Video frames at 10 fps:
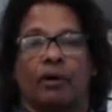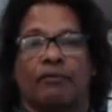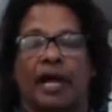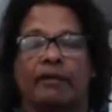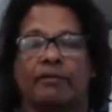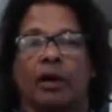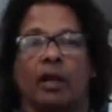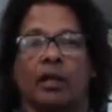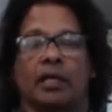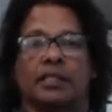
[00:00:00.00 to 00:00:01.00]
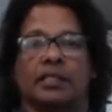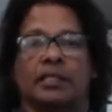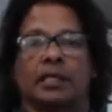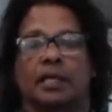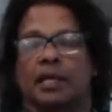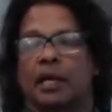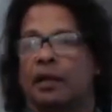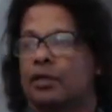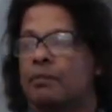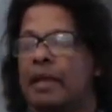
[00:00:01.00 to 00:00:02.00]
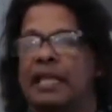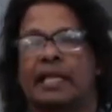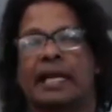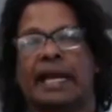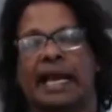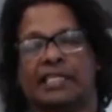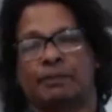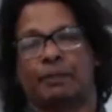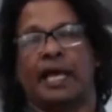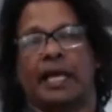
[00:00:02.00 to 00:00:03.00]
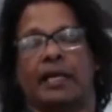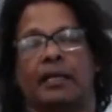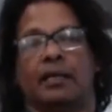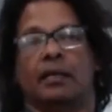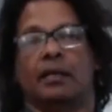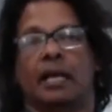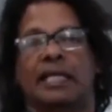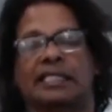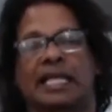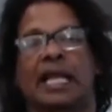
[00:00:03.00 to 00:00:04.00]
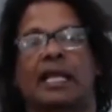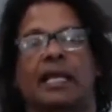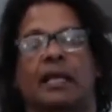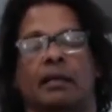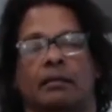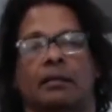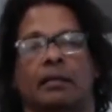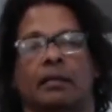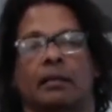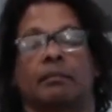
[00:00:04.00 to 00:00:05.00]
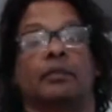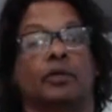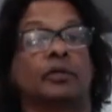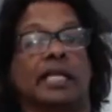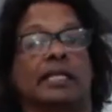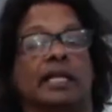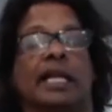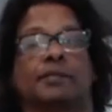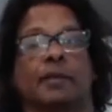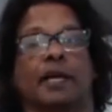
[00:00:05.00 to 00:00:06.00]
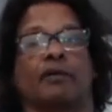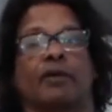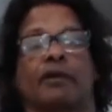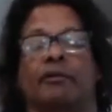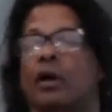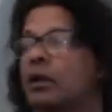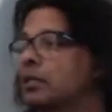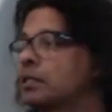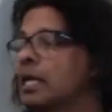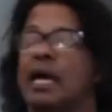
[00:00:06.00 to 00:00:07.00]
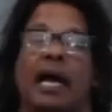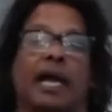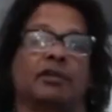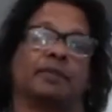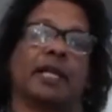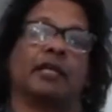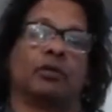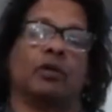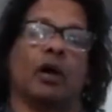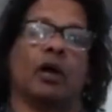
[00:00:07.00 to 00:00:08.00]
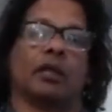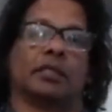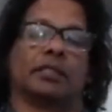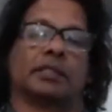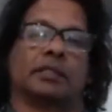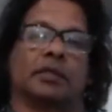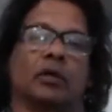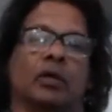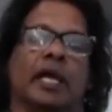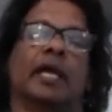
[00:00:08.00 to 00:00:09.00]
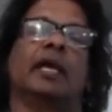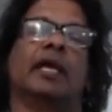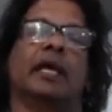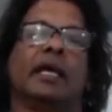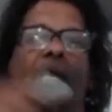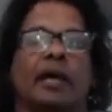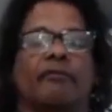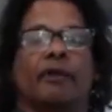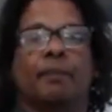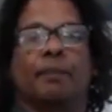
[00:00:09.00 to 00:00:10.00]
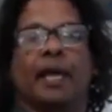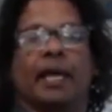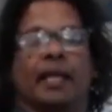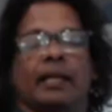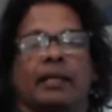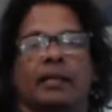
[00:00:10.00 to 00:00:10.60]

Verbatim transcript: $5 to make the next pen and sell it, to sell the next pen of $5, I have to spend $2. Okay. Every pen,